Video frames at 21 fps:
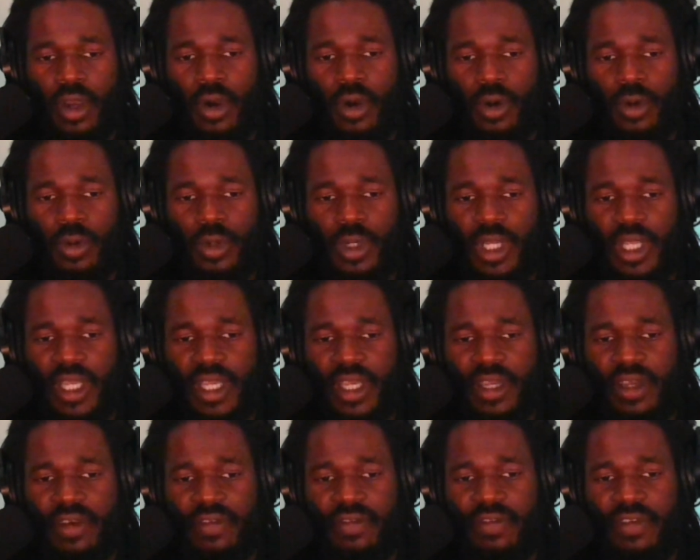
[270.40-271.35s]
who
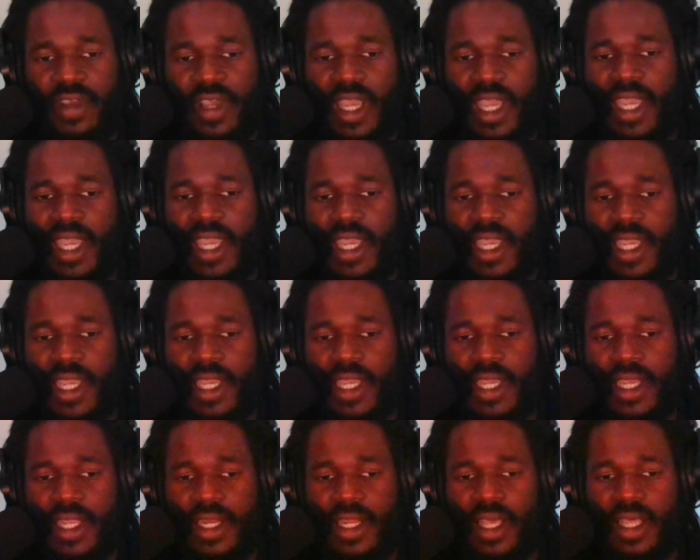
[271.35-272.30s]
live
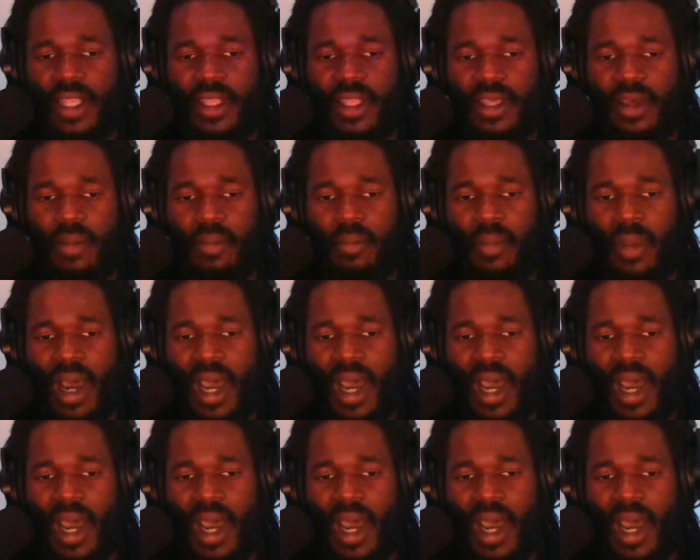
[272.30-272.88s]
in the